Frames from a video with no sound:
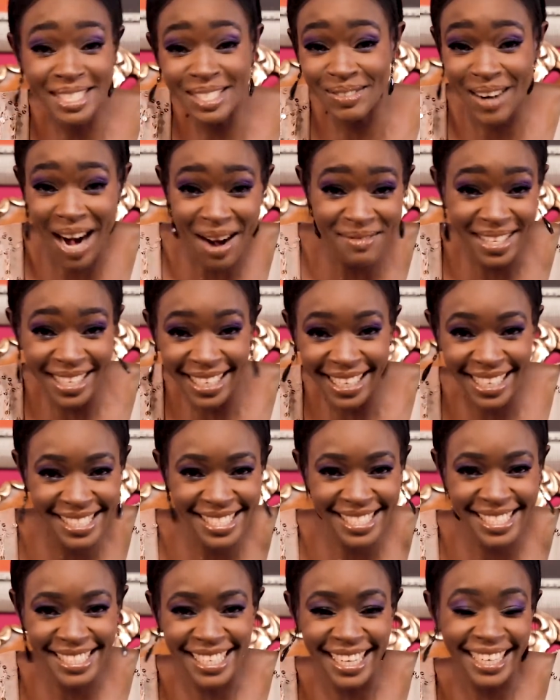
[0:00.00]
just Robin
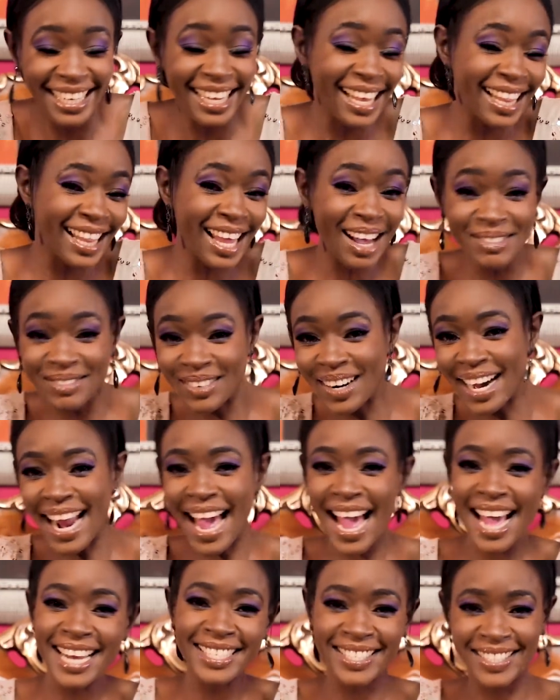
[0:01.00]
Kisty, and I love what
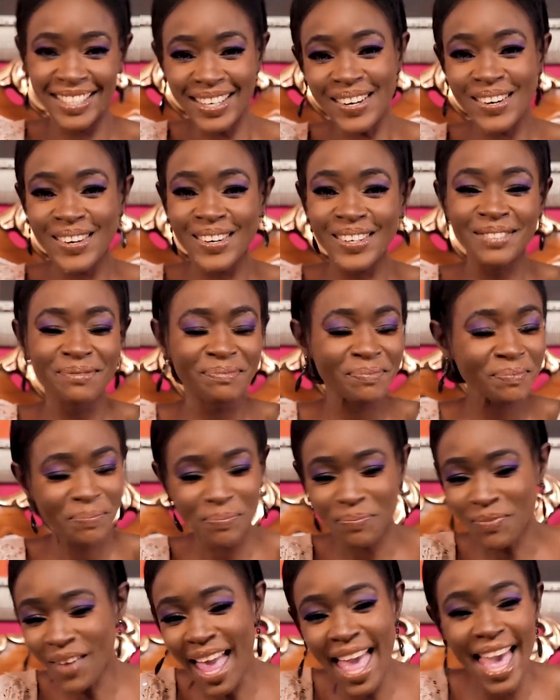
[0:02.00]
I do.
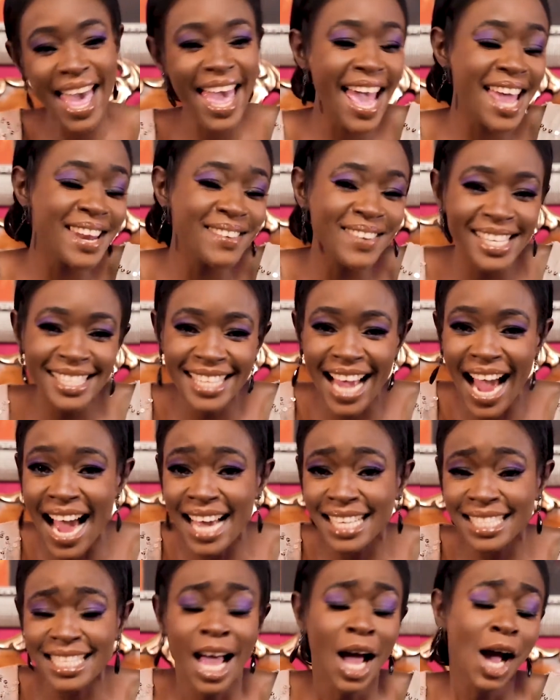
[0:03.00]
Anyways,
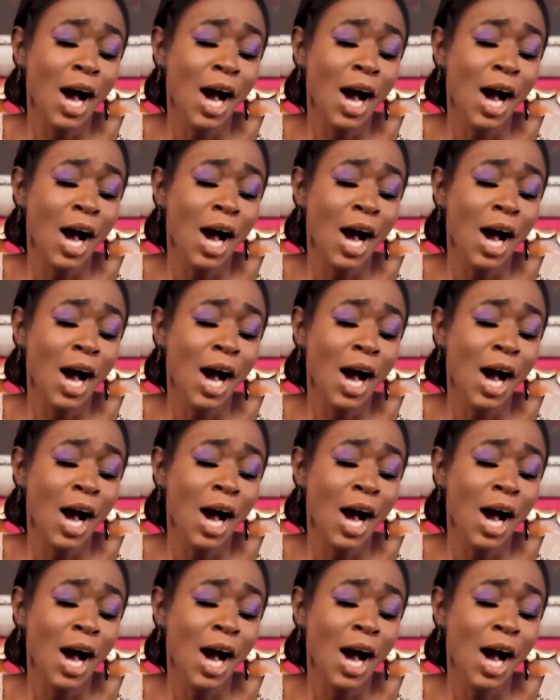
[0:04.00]
guys,